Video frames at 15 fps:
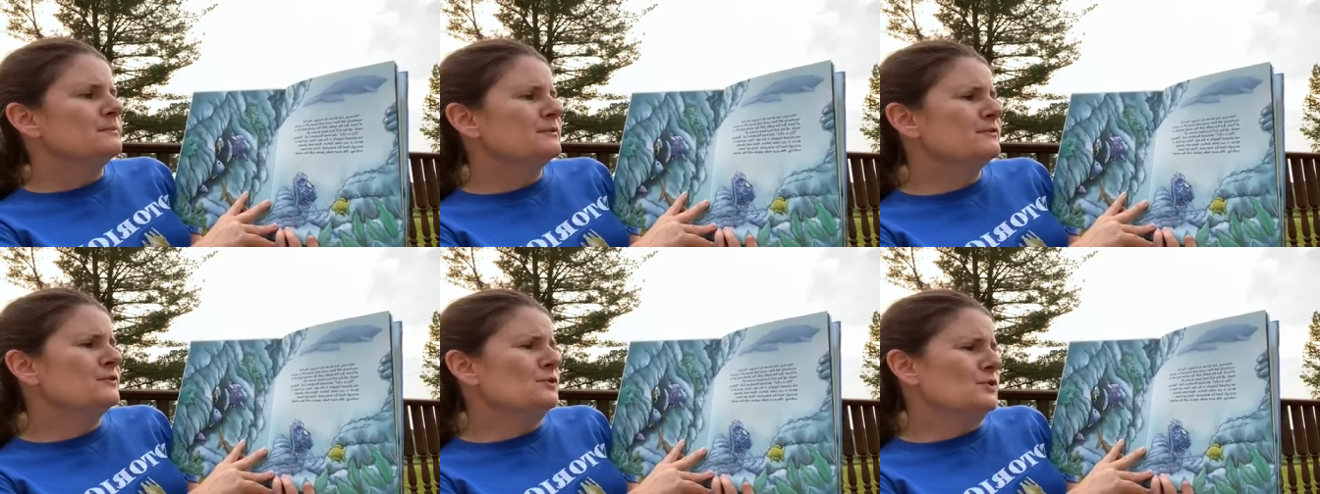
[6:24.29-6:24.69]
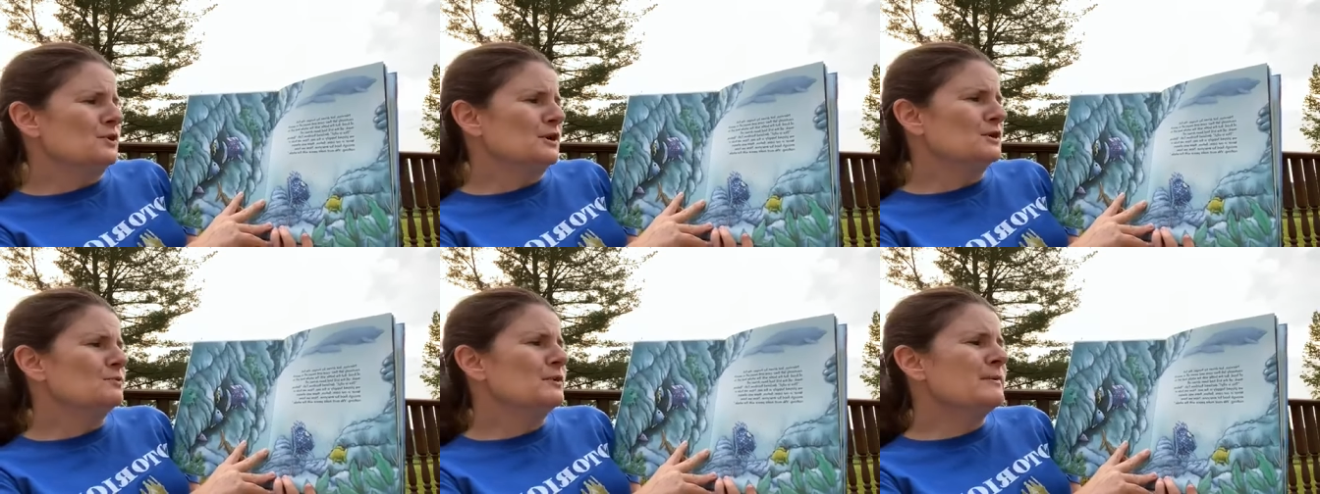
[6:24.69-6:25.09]

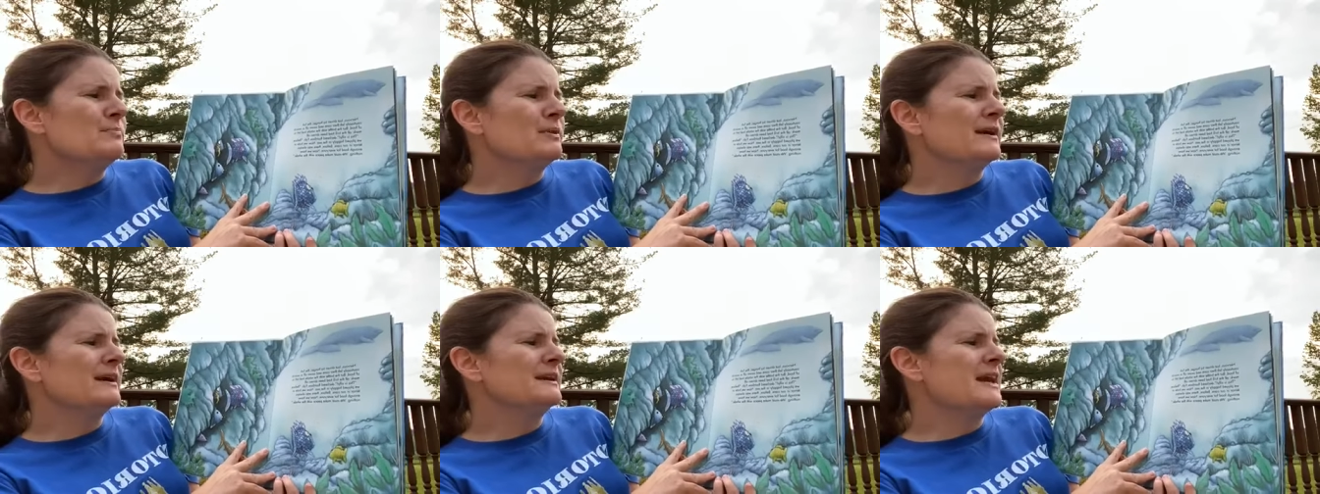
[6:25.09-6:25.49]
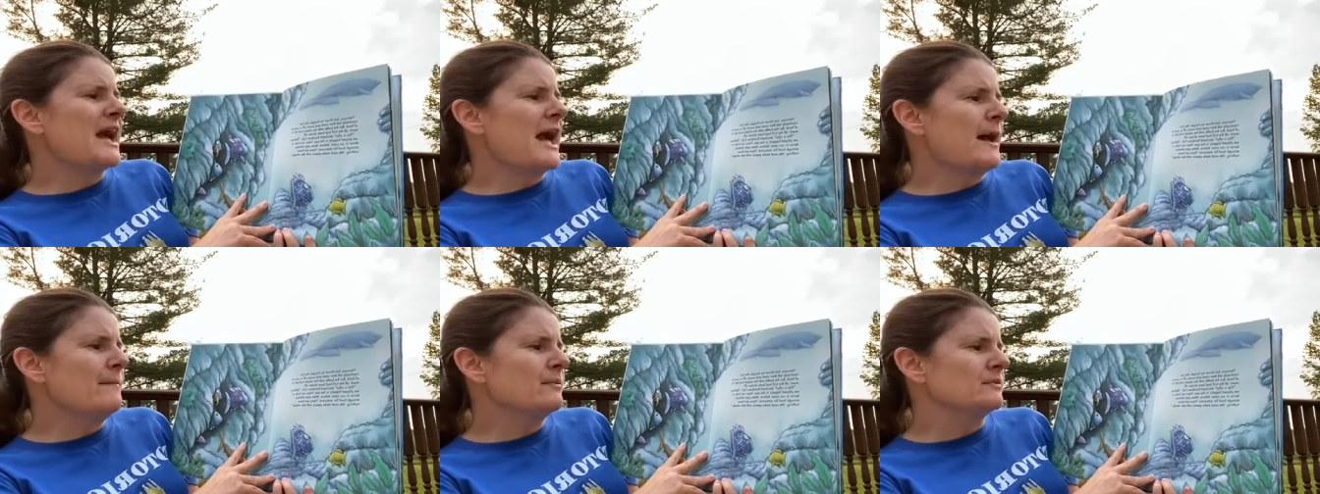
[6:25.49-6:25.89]
Before, we played
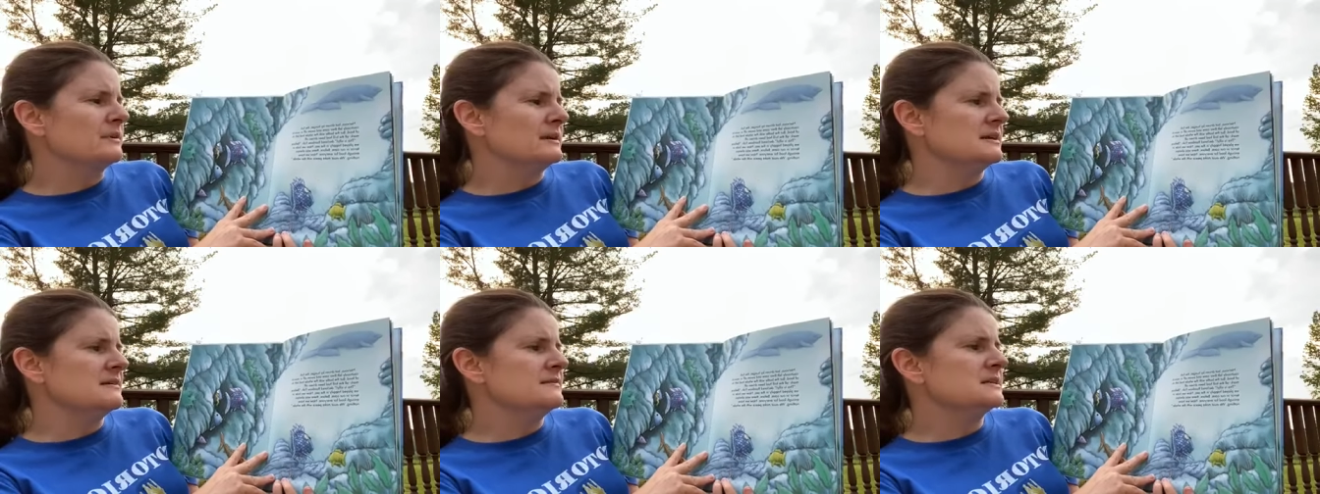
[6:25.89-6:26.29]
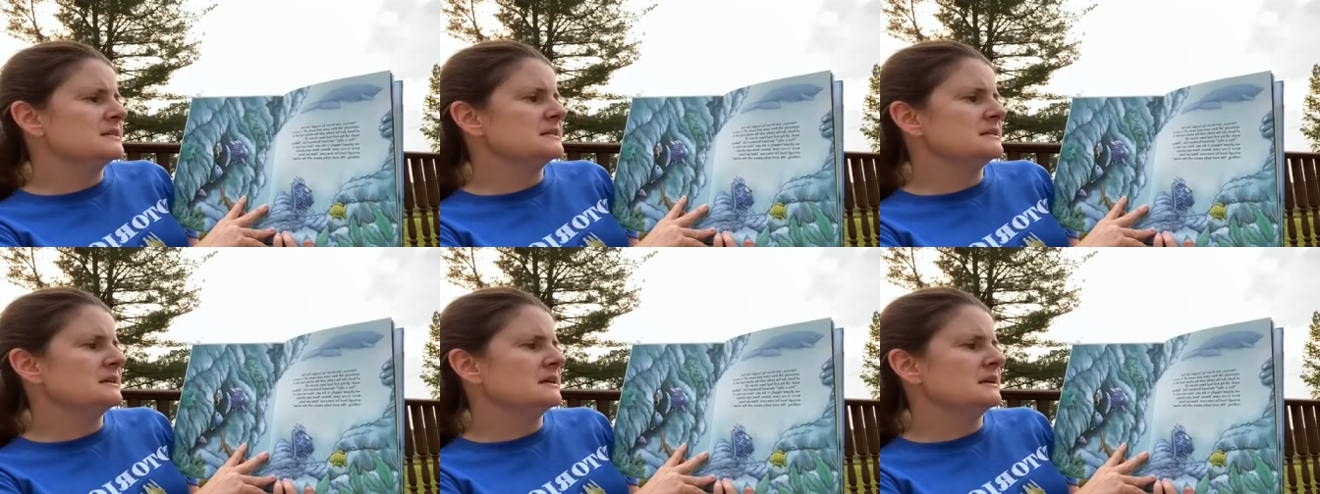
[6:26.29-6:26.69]
happily in the
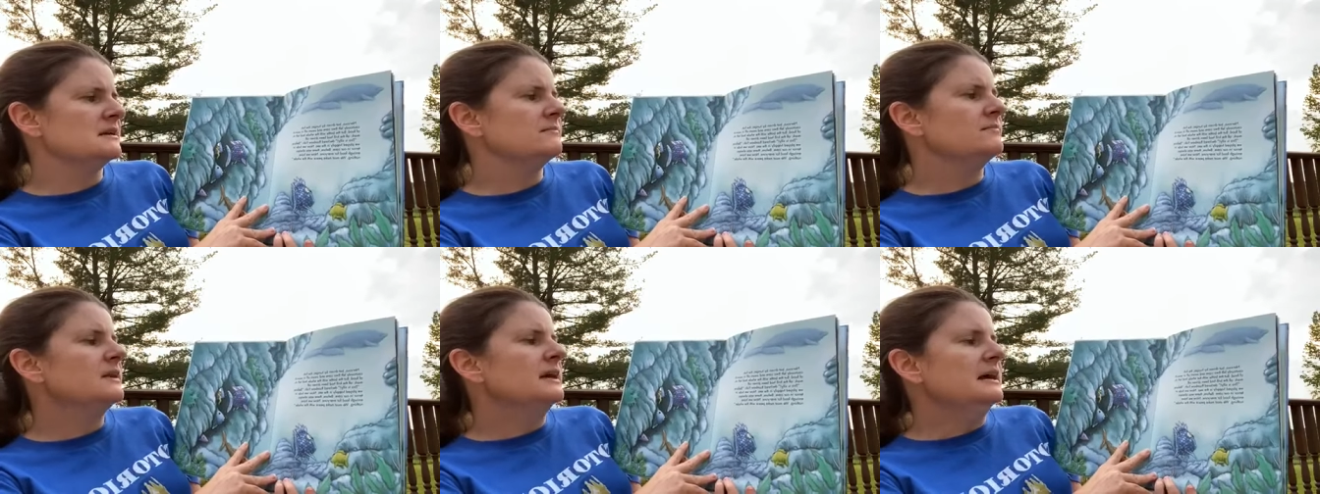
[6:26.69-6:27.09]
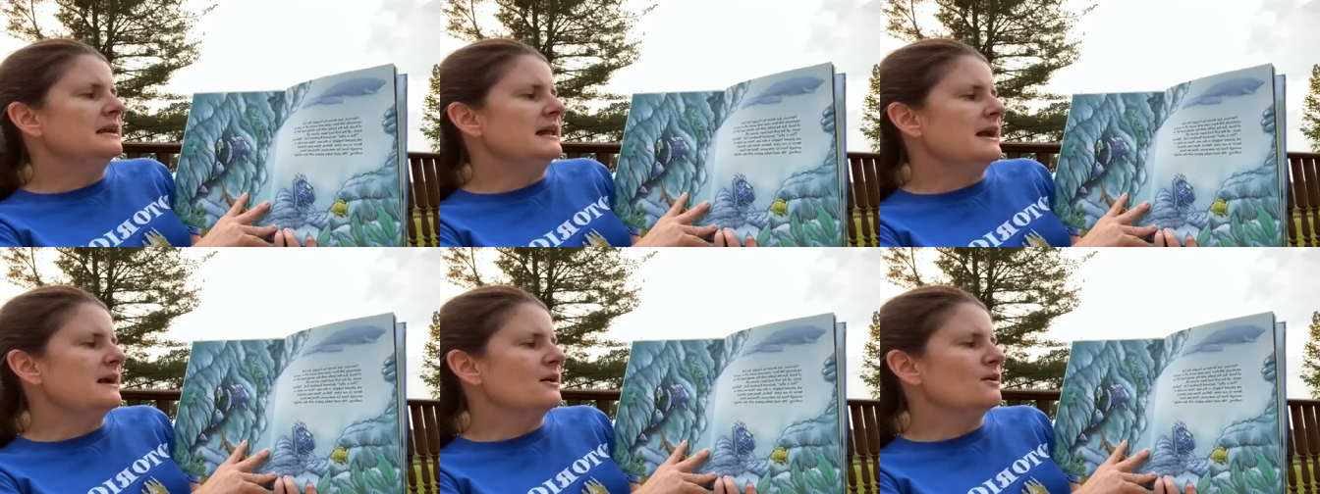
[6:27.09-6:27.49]
sea.
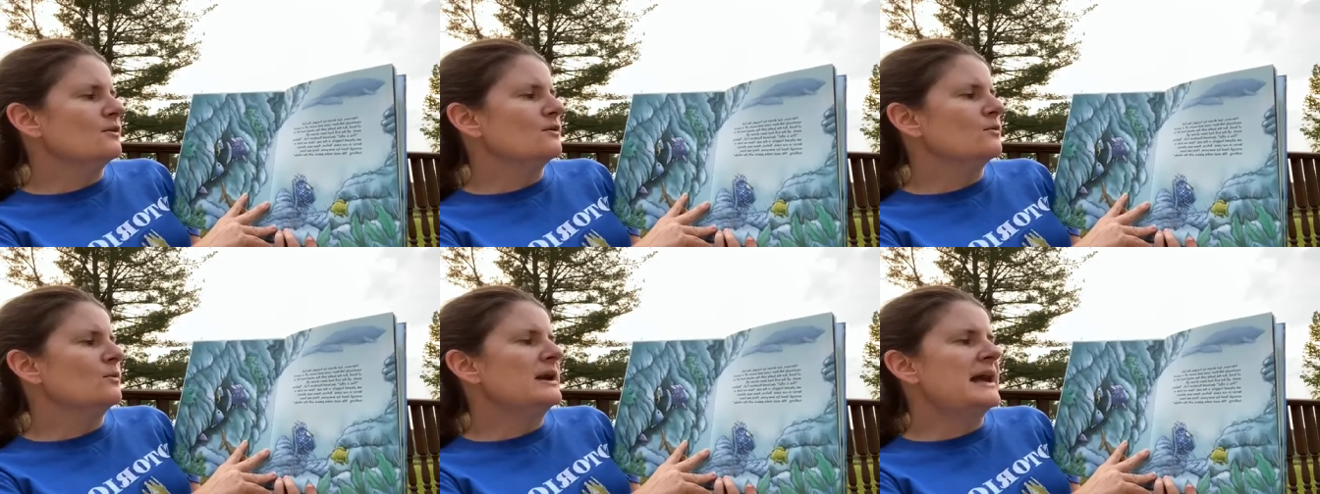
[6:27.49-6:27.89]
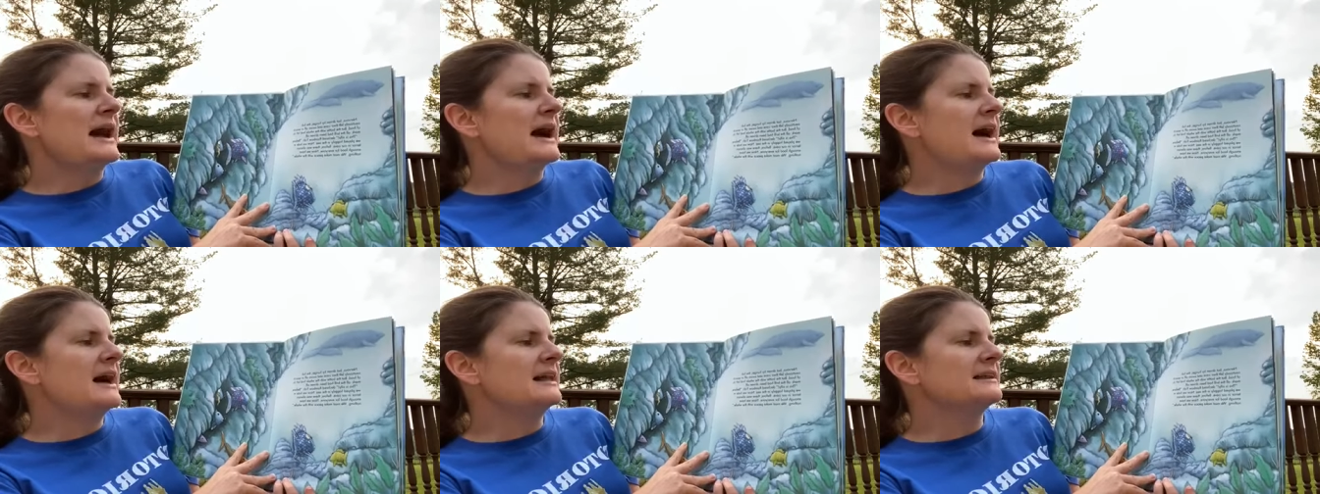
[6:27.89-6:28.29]
Now, we
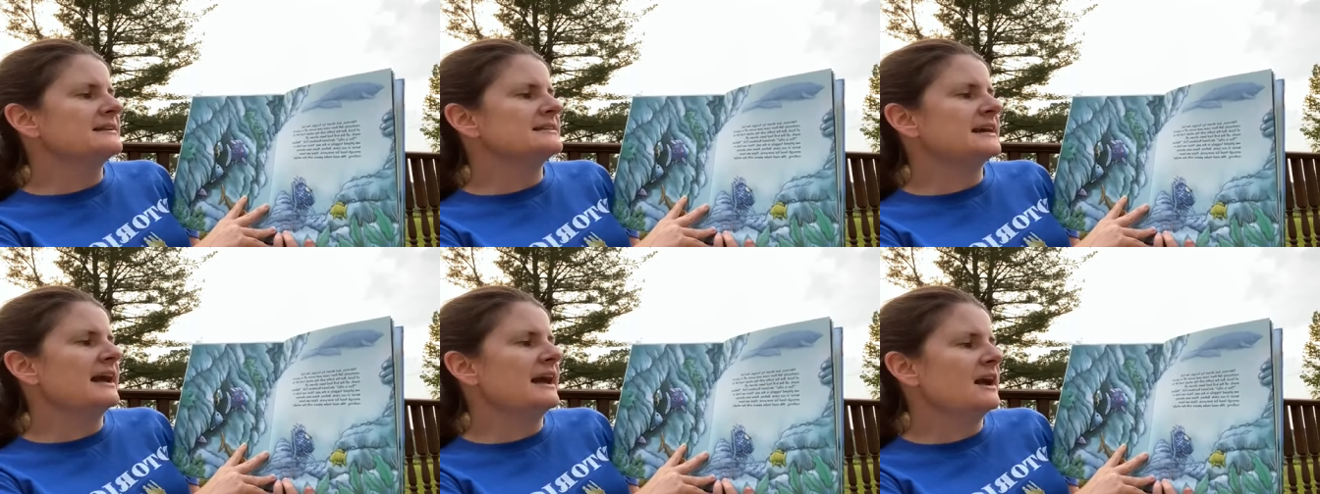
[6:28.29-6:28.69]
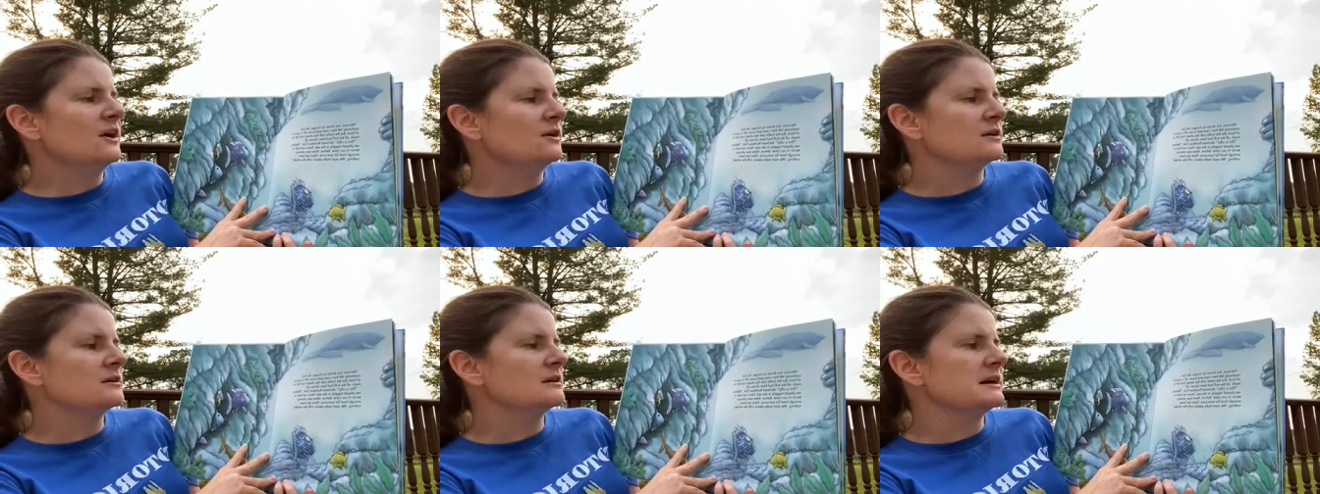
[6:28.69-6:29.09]
hide in
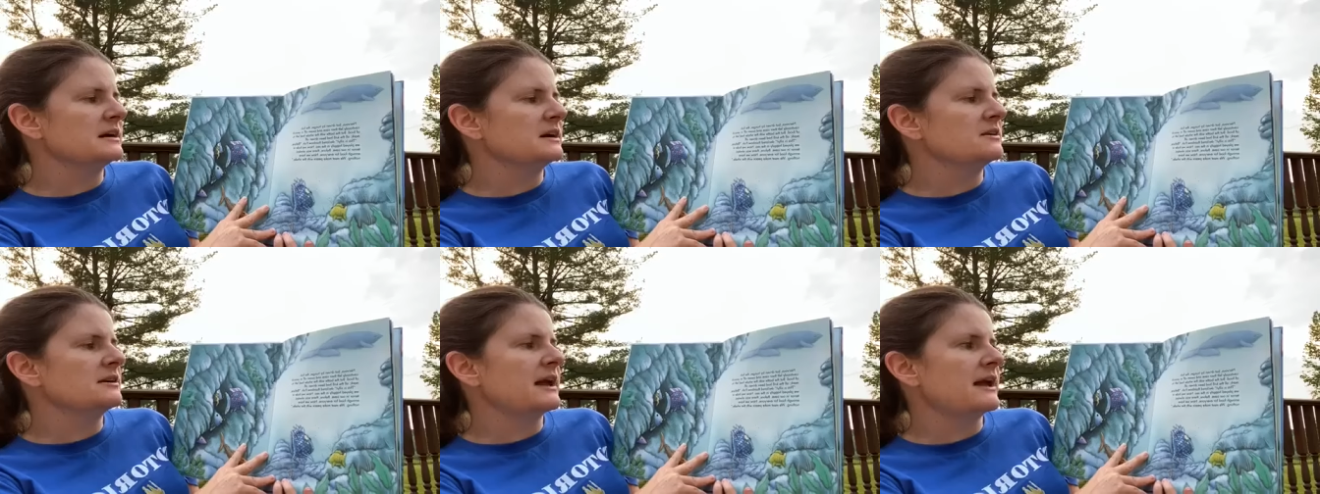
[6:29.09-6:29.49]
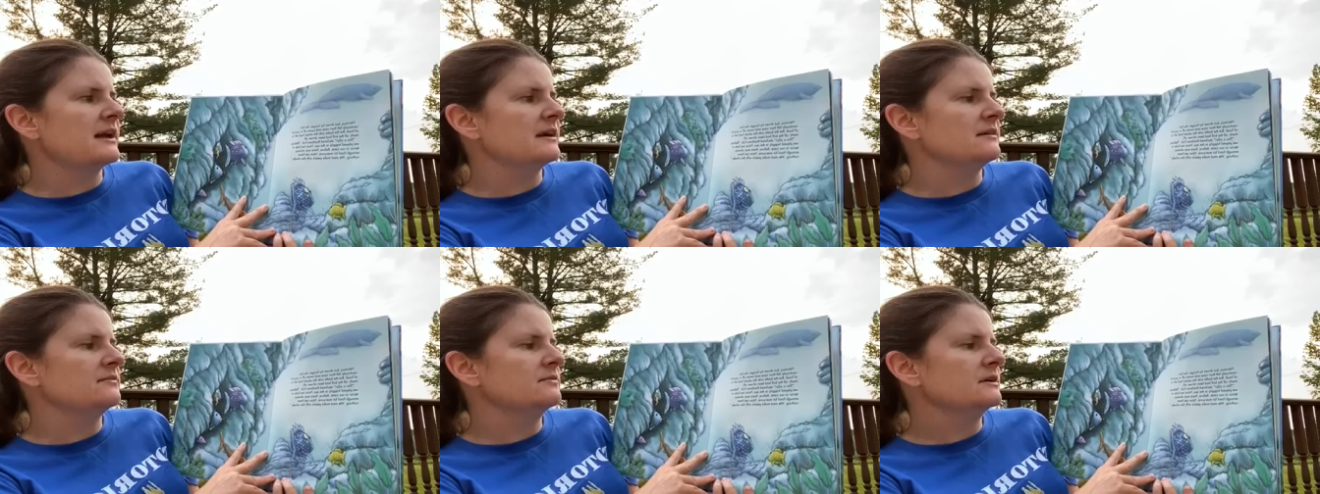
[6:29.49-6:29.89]
terror in our
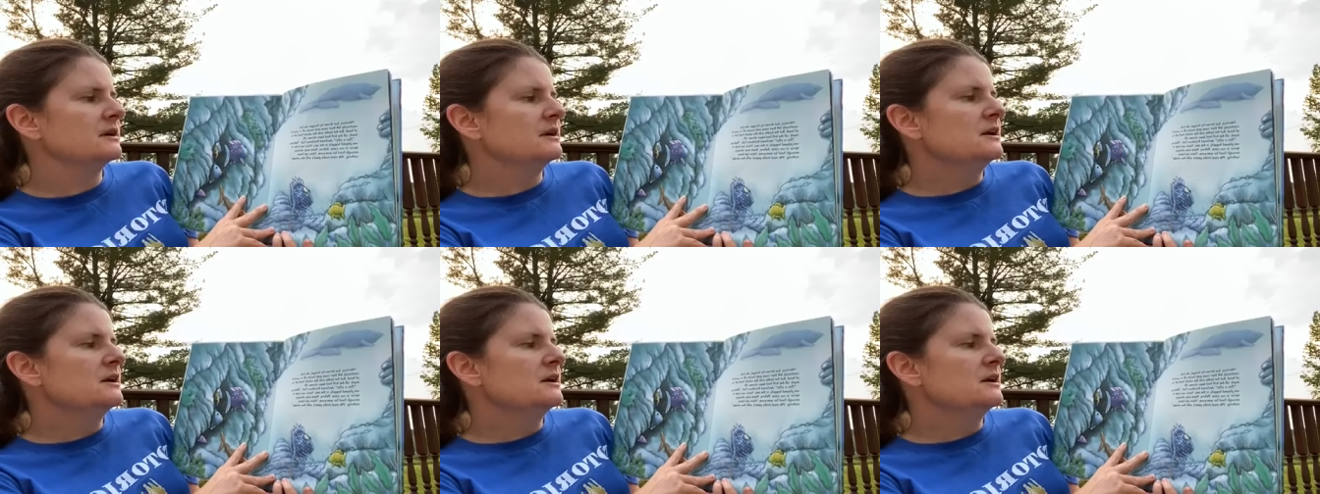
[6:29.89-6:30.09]
cave.